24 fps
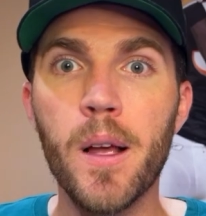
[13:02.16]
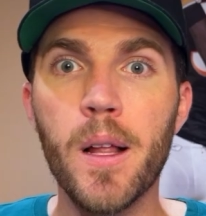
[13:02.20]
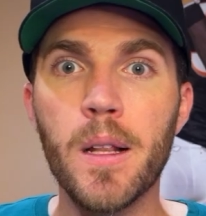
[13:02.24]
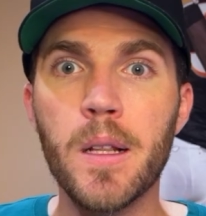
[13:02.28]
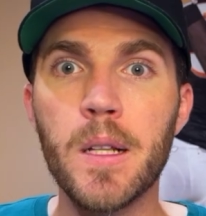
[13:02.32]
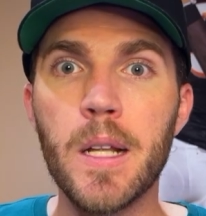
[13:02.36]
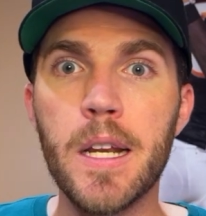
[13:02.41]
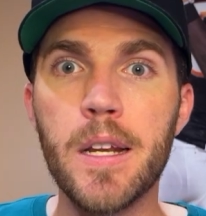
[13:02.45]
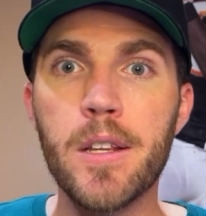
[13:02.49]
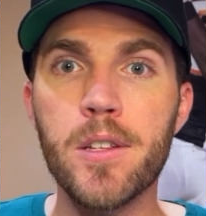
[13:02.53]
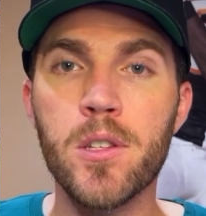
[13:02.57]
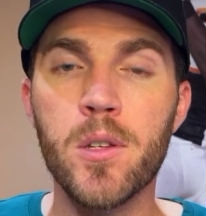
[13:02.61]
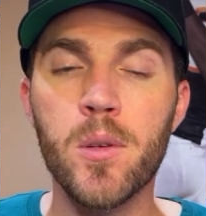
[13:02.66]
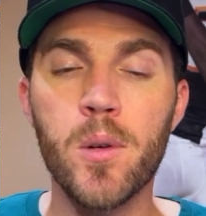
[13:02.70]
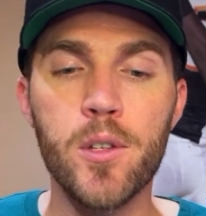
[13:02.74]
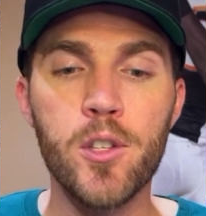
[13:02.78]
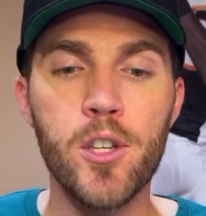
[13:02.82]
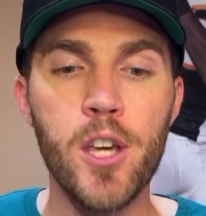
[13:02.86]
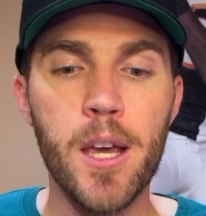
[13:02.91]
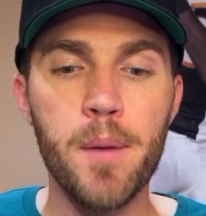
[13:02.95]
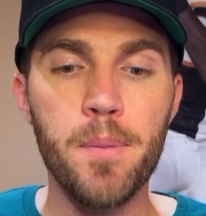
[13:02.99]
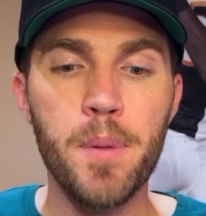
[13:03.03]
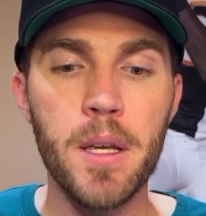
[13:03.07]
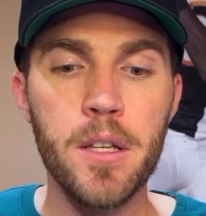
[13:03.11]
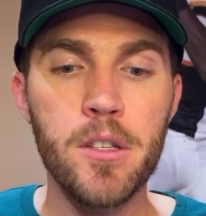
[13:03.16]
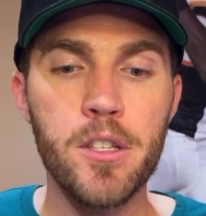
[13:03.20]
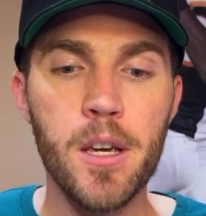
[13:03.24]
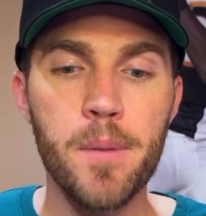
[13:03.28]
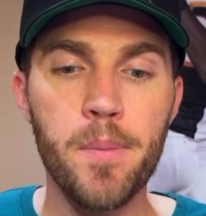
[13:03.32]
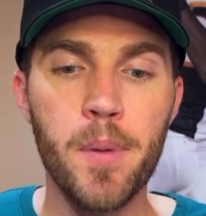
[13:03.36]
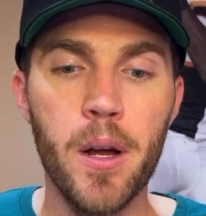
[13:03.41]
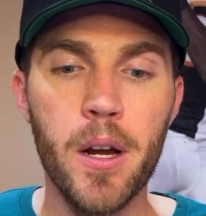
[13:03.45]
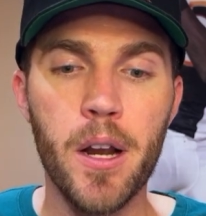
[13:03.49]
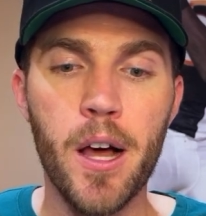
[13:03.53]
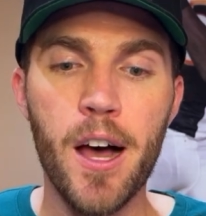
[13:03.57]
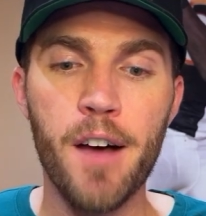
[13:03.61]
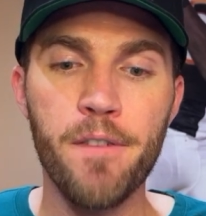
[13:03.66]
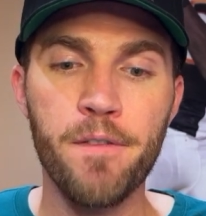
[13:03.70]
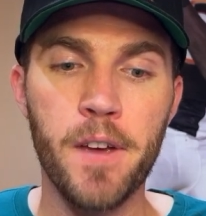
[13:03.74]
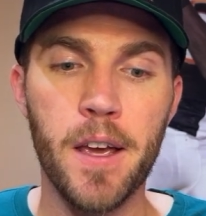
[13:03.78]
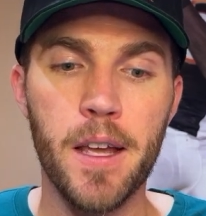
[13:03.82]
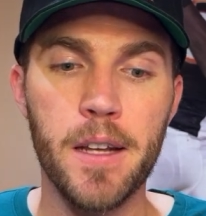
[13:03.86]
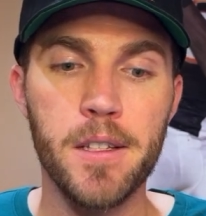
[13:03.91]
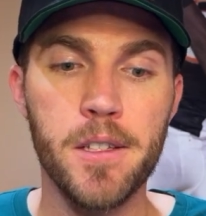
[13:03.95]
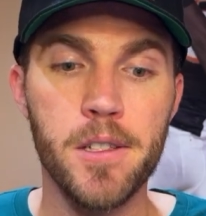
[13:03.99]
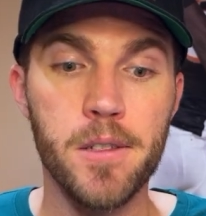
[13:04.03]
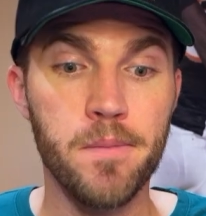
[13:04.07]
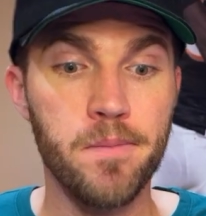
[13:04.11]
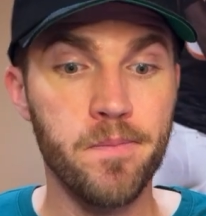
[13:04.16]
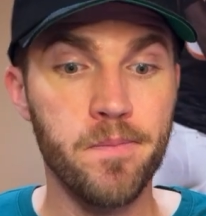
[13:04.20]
lead us to a championship on offense.